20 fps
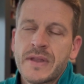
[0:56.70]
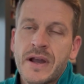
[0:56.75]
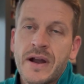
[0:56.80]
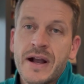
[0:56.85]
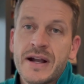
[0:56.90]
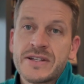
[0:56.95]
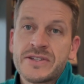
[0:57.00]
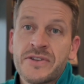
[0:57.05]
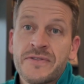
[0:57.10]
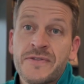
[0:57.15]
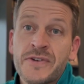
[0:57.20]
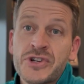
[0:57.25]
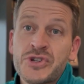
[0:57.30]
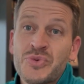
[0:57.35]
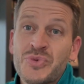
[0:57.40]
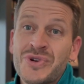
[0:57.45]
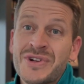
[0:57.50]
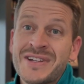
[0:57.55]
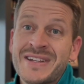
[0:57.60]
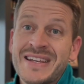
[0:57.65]
All right, so the first
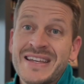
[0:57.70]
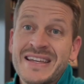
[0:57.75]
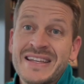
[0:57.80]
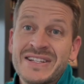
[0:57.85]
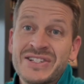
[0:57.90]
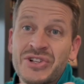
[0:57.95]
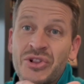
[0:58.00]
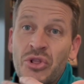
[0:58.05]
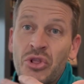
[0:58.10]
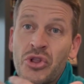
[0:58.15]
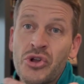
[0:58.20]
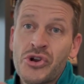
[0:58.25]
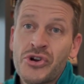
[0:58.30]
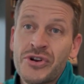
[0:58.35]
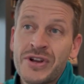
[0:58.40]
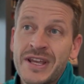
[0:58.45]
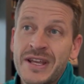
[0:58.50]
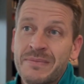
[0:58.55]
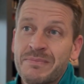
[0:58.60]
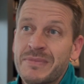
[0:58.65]
one is
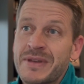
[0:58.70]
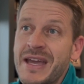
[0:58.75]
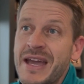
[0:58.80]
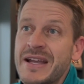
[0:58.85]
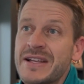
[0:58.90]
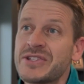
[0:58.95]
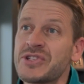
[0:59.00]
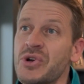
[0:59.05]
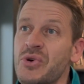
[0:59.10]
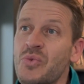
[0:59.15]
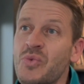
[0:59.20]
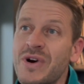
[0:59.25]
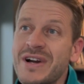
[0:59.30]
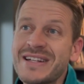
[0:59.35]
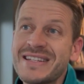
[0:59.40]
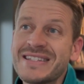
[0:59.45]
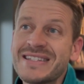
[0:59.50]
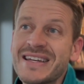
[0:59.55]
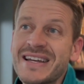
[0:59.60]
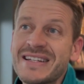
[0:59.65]
learning. Okay, so
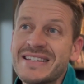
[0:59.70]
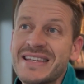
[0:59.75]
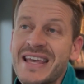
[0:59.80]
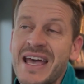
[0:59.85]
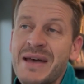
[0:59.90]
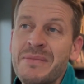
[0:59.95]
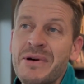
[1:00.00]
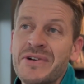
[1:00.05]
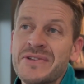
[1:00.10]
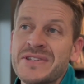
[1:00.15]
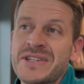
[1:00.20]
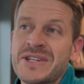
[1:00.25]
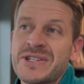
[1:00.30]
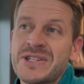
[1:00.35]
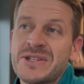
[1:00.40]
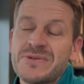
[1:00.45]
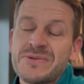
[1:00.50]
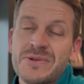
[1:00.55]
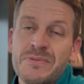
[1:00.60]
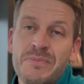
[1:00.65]
what sets ML
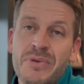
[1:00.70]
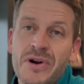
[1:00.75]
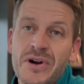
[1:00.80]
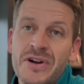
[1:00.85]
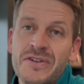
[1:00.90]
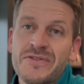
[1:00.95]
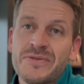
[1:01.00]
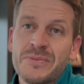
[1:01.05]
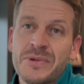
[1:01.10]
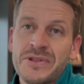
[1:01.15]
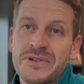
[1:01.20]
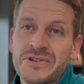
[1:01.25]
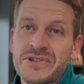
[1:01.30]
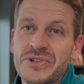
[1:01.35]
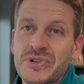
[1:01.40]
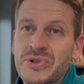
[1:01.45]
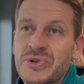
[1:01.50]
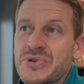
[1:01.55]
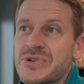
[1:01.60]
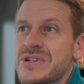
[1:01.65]
systems apart from other
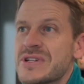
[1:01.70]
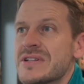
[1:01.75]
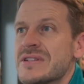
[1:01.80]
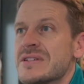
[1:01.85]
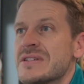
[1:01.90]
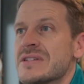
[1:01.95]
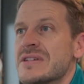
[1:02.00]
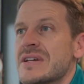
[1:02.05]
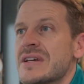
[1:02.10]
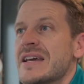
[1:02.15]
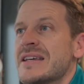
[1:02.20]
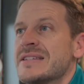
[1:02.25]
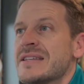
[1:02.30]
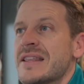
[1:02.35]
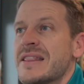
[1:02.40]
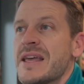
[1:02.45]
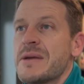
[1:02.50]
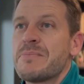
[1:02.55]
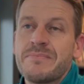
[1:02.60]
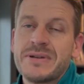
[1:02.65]
solutions is
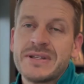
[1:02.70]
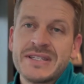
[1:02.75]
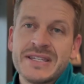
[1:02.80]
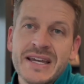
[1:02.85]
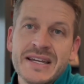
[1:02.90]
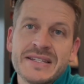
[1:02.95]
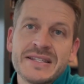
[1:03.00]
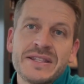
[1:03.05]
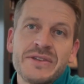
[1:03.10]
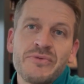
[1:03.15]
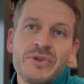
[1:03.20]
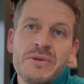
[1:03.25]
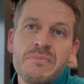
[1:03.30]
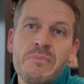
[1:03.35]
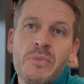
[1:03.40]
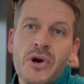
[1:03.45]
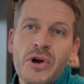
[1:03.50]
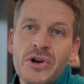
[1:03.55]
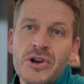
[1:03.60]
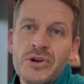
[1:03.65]
that they possess the
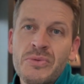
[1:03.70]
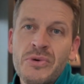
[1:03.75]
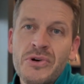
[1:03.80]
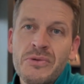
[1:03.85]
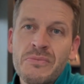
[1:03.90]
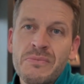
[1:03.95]
remarkable